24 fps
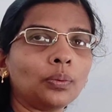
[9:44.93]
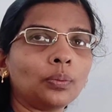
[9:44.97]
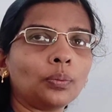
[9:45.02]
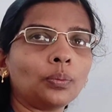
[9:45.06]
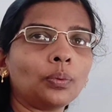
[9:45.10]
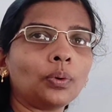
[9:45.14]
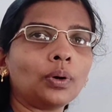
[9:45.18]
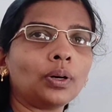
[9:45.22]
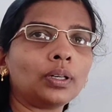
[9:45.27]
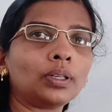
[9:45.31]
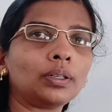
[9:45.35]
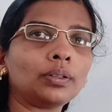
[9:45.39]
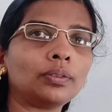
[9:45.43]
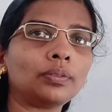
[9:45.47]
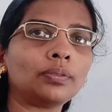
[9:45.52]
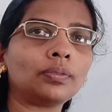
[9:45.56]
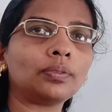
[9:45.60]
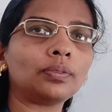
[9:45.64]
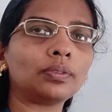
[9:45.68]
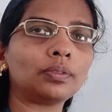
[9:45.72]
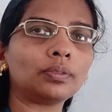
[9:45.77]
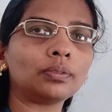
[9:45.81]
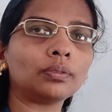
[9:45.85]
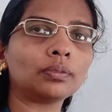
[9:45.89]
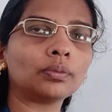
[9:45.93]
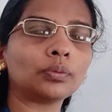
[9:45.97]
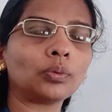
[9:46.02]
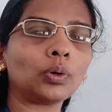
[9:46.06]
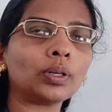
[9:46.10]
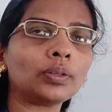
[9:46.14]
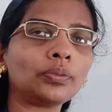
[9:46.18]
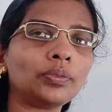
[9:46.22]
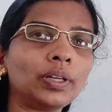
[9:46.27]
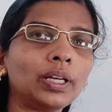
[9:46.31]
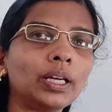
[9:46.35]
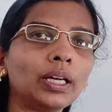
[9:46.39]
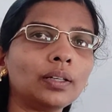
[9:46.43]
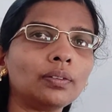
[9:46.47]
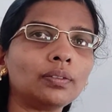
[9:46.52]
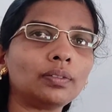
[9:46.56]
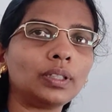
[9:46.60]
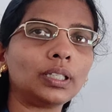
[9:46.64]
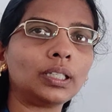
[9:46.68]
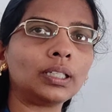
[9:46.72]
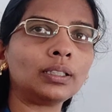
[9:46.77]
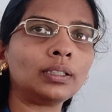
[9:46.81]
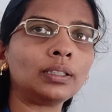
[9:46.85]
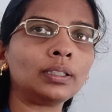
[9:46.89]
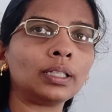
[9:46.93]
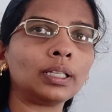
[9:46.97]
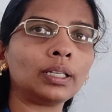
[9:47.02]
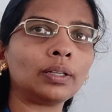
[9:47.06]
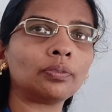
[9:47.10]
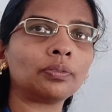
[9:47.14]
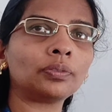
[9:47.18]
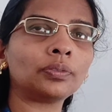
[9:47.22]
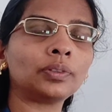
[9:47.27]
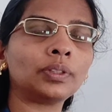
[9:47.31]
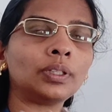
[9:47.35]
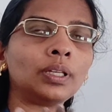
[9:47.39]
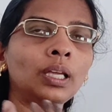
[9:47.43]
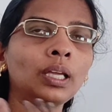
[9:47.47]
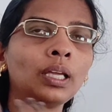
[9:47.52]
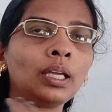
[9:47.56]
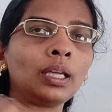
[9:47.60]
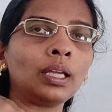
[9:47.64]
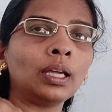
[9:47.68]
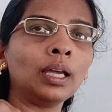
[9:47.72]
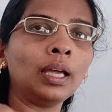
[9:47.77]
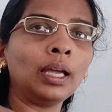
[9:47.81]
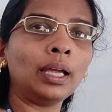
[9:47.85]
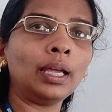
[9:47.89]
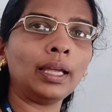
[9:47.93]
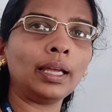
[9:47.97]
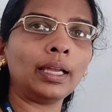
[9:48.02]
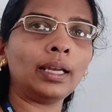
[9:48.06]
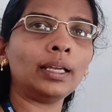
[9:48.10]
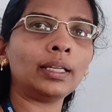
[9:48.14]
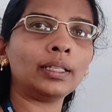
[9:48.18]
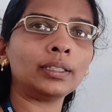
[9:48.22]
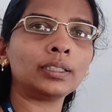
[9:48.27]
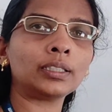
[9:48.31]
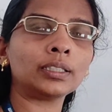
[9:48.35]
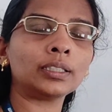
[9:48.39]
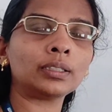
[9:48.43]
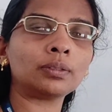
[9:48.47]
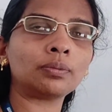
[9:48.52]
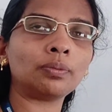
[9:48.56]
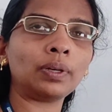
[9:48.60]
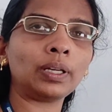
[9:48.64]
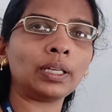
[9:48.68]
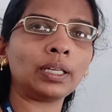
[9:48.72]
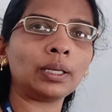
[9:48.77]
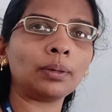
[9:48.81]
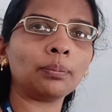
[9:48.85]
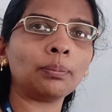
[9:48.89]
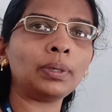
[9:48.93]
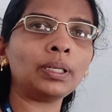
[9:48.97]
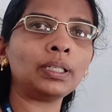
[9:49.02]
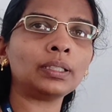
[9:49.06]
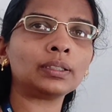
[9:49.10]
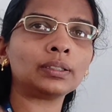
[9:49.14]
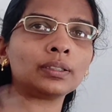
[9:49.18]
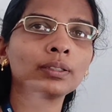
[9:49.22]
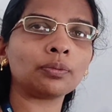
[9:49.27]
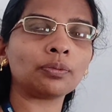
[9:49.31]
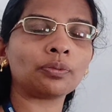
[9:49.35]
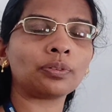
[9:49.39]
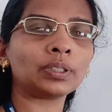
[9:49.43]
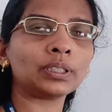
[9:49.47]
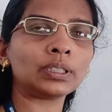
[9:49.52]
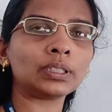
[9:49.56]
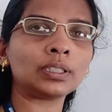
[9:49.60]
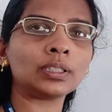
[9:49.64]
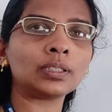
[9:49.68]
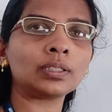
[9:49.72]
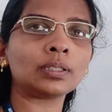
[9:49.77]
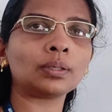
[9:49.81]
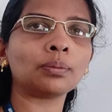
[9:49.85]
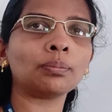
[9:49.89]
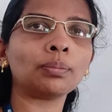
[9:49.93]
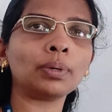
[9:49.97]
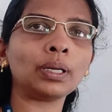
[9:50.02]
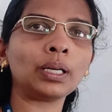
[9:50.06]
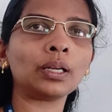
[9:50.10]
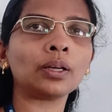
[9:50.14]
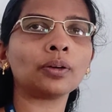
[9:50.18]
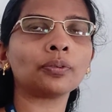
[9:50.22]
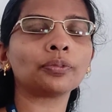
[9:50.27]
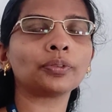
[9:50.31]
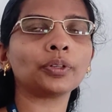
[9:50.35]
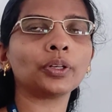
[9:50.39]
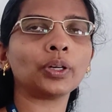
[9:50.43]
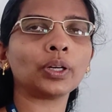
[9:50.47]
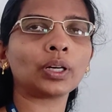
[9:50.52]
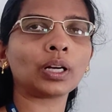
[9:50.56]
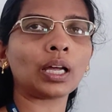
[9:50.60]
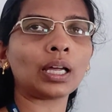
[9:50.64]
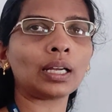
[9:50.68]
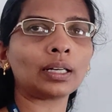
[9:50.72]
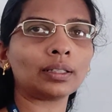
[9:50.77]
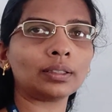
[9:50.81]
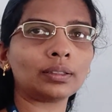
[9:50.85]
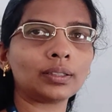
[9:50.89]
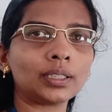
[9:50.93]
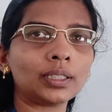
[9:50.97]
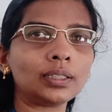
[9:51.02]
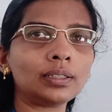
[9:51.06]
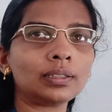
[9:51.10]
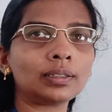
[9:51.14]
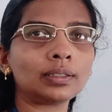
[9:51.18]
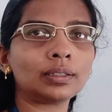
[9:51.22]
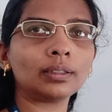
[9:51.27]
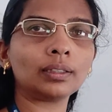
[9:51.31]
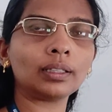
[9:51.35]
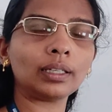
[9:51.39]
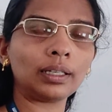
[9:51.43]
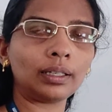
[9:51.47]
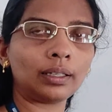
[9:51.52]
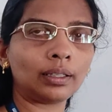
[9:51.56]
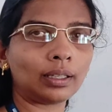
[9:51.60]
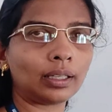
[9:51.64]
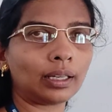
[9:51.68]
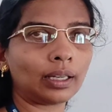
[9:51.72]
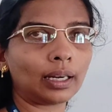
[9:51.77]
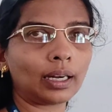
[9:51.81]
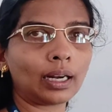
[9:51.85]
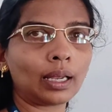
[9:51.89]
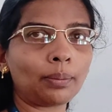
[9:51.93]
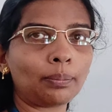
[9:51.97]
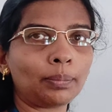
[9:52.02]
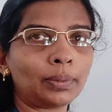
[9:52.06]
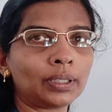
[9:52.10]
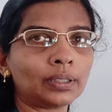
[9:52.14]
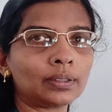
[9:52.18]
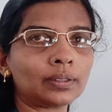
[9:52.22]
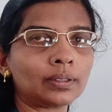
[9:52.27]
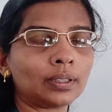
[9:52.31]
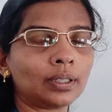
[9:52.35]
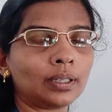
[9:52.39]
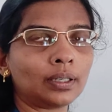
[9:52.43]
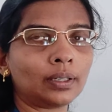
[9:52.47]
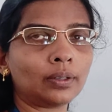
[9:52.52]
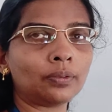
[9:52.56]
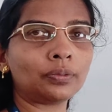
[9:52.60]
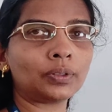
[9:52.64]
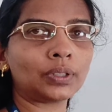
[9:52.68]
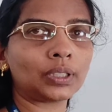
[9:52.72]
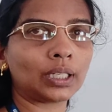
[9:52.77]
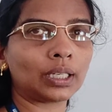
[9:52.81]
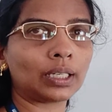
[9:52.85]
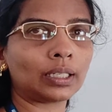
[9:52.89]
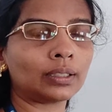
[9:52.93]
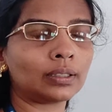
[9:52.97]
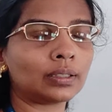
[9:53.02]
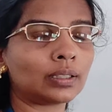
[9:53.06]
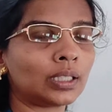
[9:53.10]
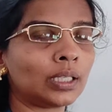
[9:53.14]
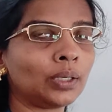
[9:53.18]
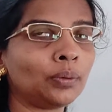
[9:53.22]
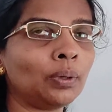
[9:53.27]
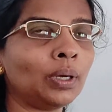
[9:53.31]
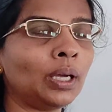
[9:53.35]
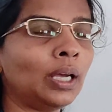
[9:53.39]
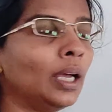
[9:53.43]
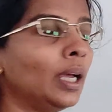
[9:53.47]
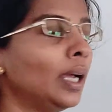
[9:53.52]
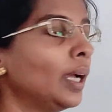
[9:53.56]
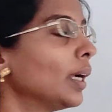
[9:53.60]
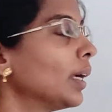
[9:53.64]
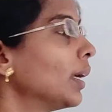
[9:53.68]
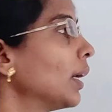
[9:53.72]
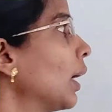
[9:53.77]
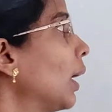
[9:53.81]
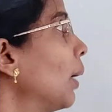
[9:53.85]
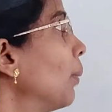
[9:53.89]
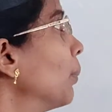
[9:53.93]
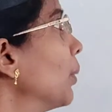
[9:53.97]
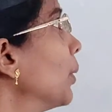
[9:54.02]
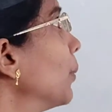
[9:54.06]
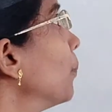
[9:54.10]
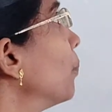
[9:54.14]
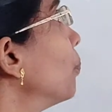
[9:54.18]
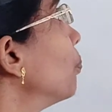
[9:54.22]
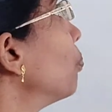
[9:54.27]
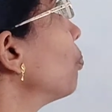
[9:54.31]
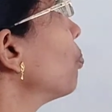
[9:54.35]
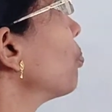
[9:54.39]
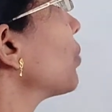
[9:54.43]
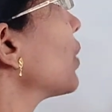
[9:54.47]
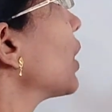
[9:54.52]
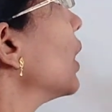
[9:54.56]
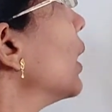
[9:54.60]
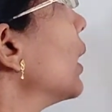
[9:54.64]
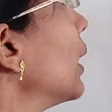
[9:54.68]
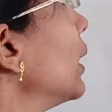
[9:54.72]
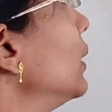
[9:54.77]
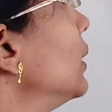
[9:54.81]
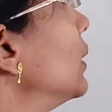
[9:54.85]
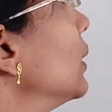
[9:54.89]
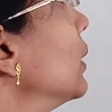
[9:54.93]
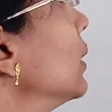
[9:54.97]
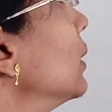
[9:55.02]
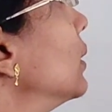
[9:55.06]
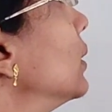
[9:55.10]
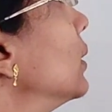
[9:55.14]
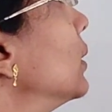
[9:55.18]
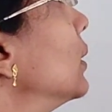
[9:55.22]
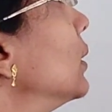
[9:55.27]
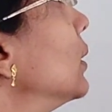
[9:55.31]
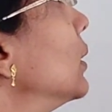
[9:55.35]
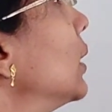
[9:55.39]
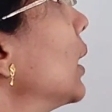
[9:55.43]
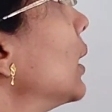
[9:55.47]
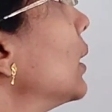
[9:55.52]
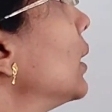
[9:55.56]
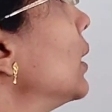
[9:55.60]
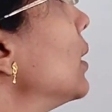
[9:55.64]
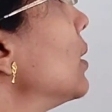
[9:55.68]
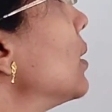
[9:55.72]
what we have learned, if the LHS variable is the first symbol of your RHS, then the grammar is the left recursive grammar. Right? Check the